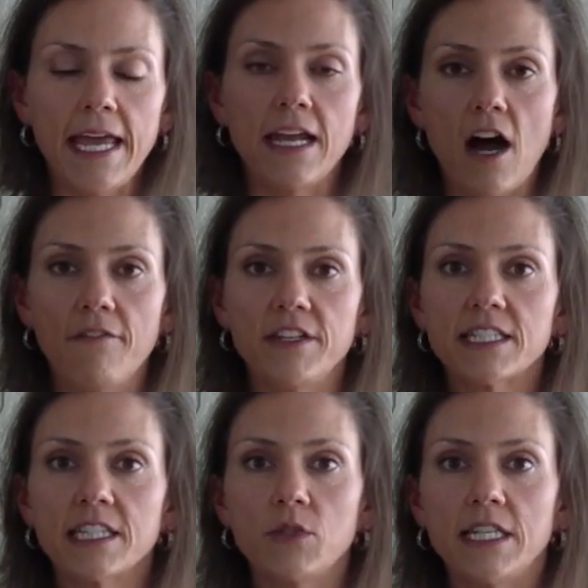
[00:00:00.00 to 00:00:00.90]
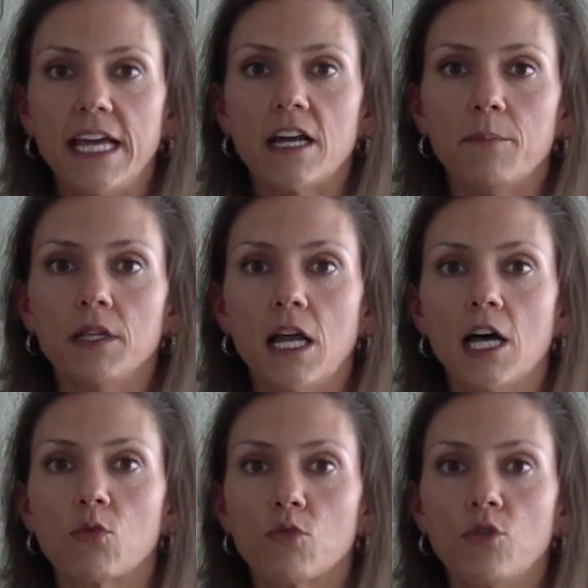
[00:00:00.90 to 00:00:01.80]
It obviously would take up a lot
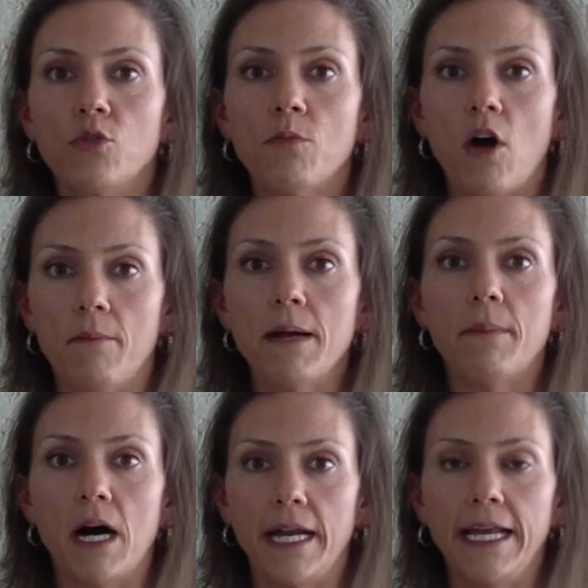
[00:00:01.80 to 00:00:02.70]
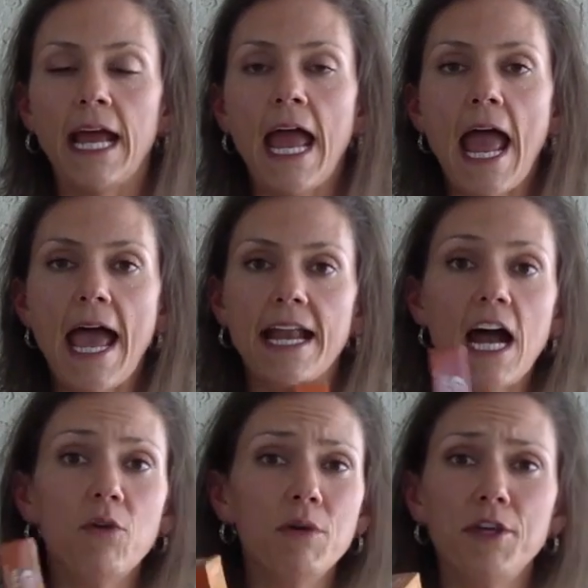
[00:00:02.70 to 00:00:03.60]
of room on my body. And
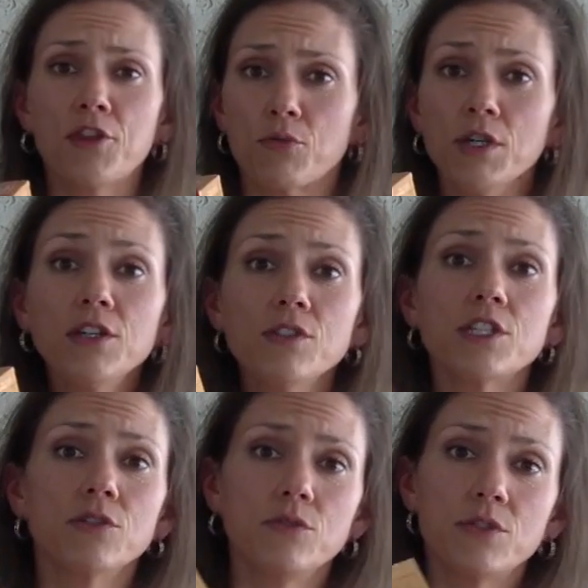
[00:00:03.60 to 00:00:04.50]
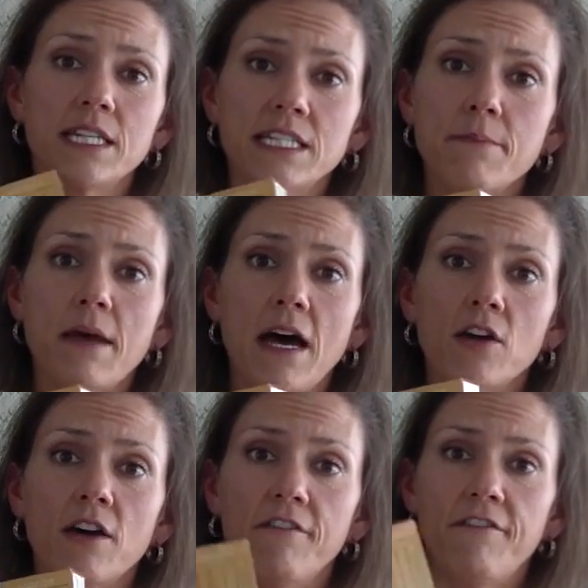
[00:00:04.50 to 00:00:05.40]
I would be thrilled to lose this
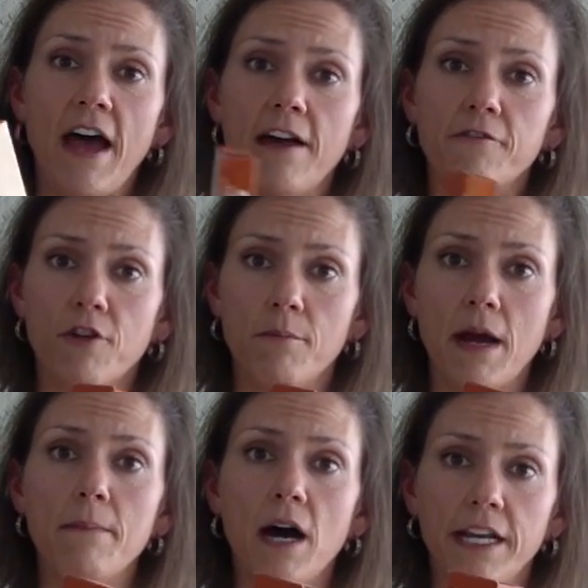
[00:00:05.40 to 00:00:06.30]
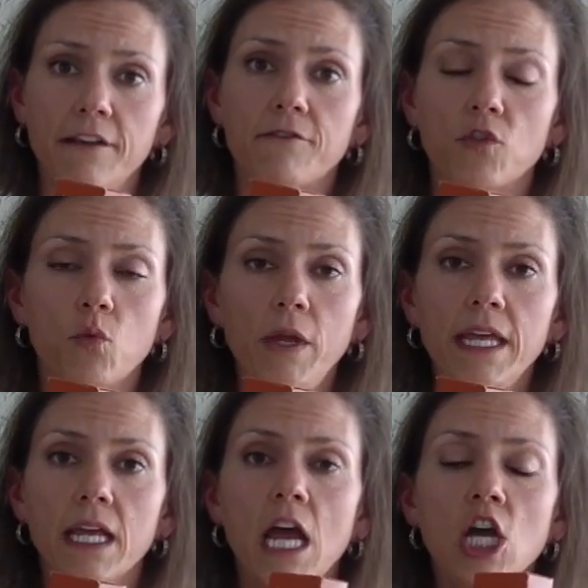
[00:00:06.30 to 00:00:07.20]
amount of fat from my body for the
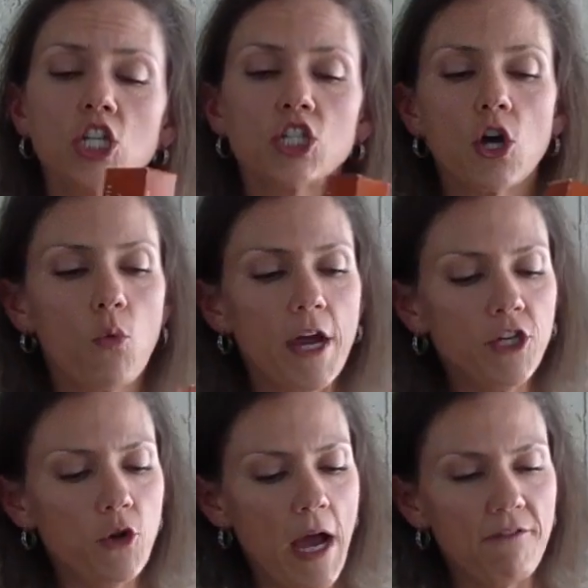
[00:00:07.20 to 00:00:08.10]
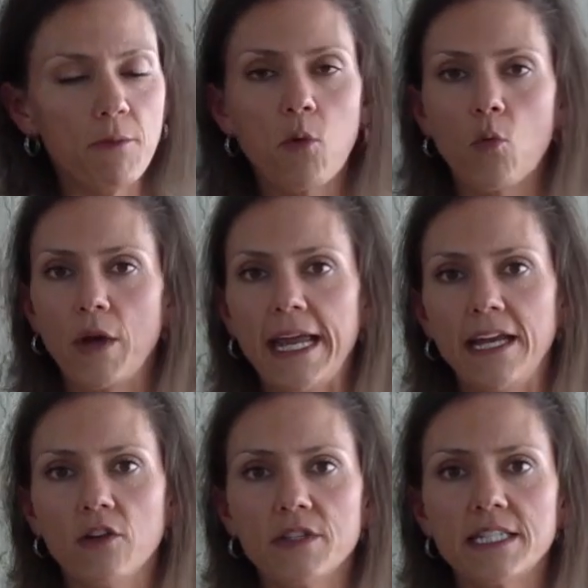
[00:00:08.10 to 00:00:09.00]
week. So when you have a
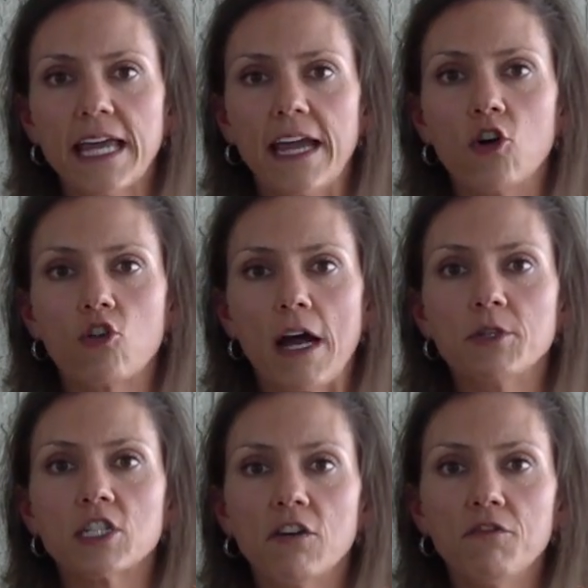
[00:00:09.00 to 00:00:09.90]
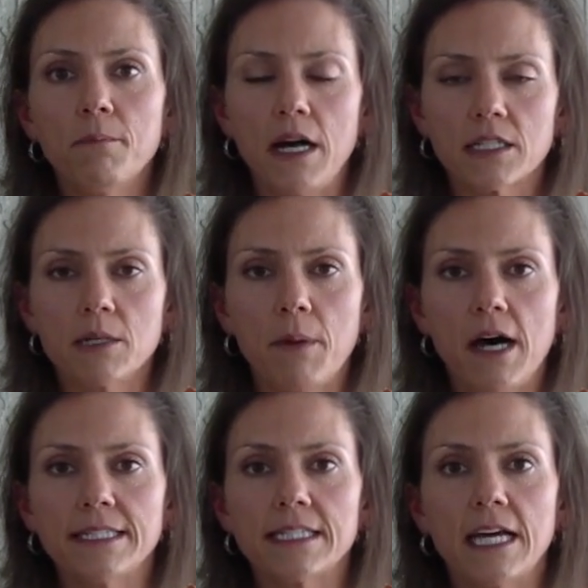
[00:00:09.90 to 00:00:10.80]
0.8 on the scale, grab yourself a box of
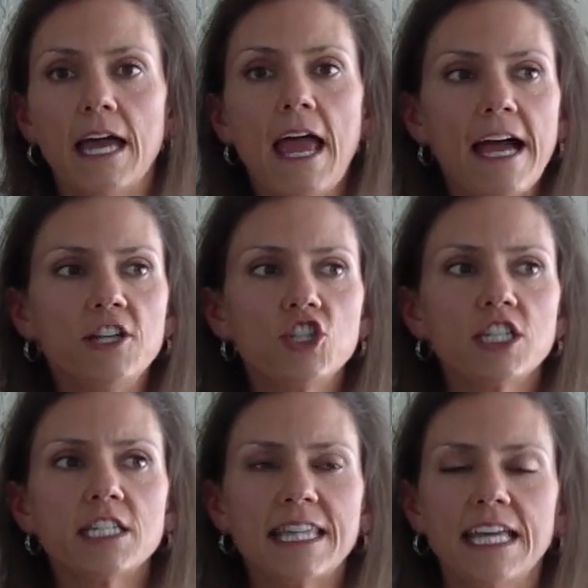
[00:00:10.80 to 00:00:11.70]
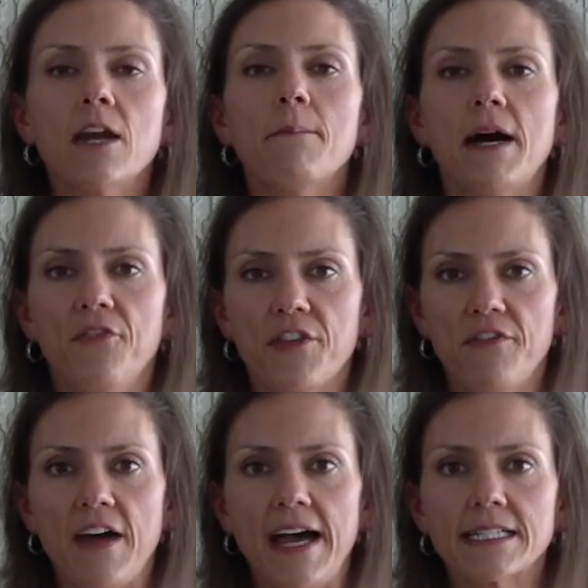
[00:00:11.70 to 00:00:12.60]
pasta and just think about the
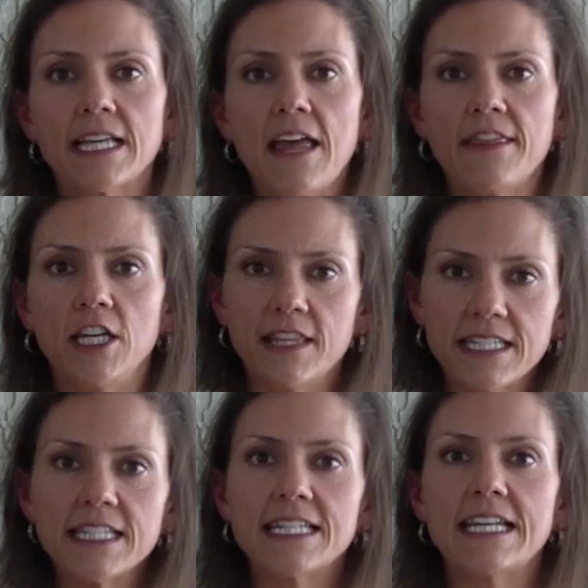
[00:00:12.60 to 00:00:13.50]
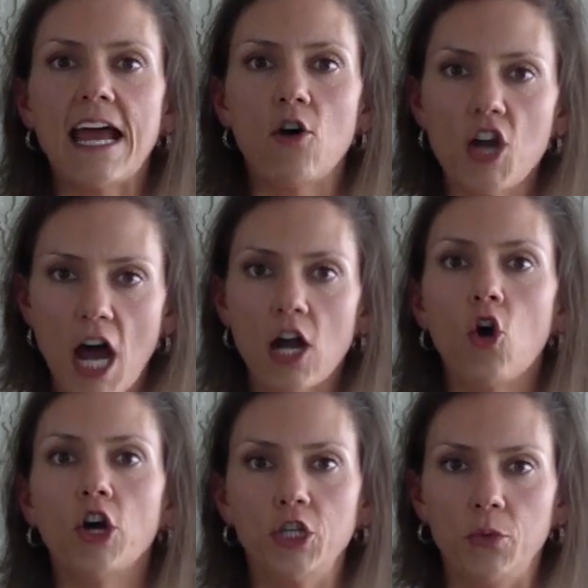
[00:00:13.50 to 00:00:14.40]
fact that this is now not
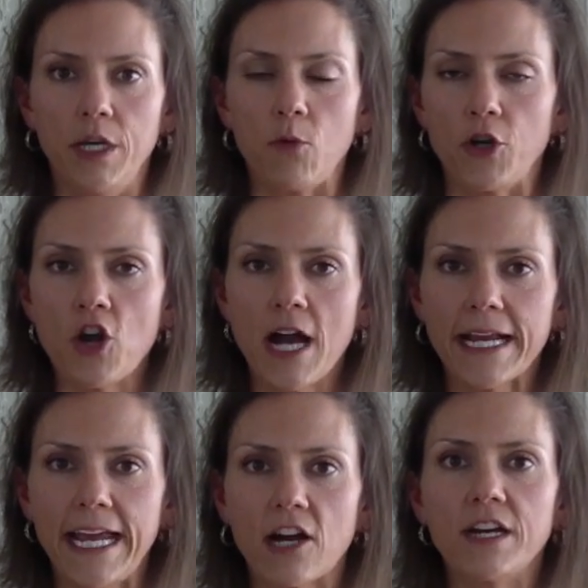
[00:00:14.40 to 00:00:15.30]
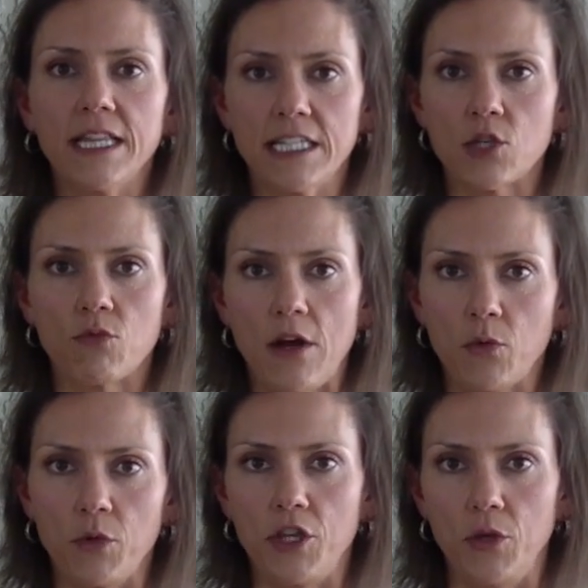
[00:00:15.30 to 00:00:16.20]
on you anymore. You're not carrying this around
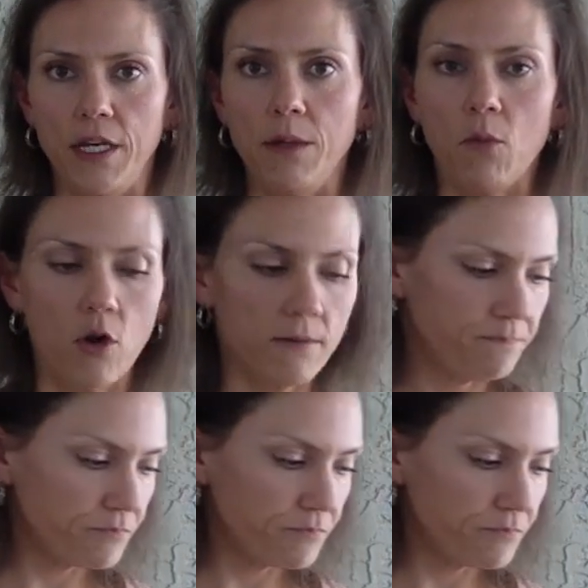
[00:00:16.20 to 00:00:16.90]
with you anymore.